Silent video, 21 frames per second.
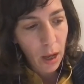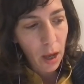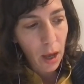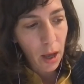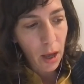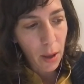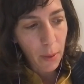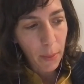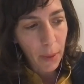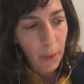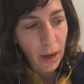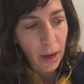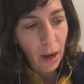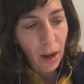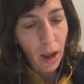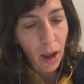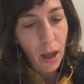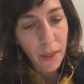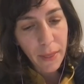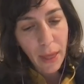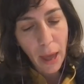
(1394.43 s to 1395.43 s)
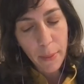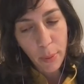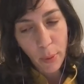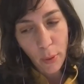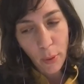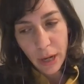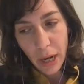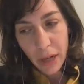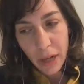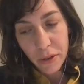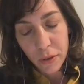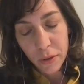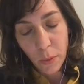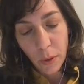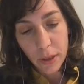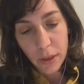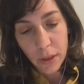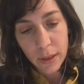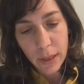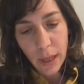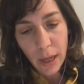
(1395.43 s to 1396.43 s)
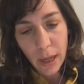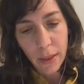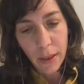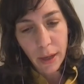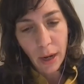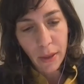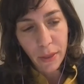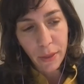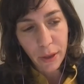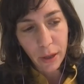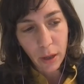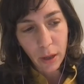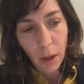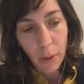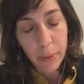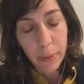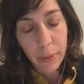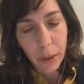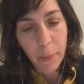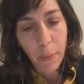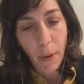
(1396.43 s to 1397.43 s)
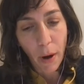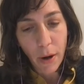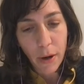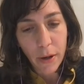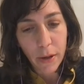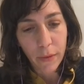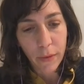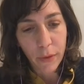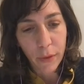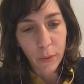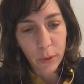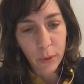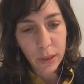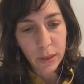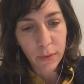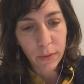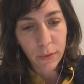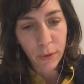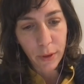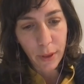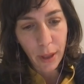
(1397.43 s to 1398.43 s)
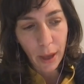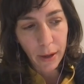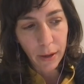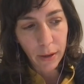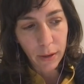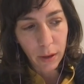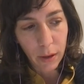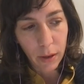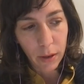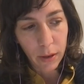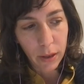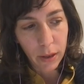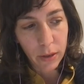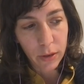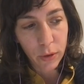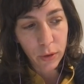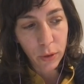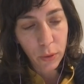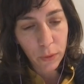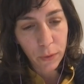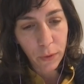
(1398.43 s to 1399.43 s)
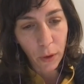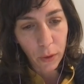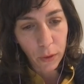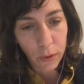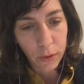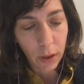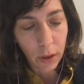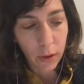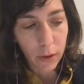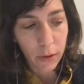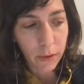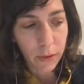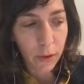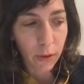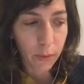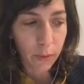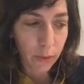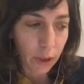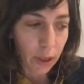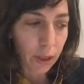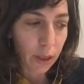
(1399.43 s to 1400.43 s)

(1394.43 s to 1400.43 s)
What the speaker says: And on that point, I just want to say that I think a big part of the reason for that is twofold, or they're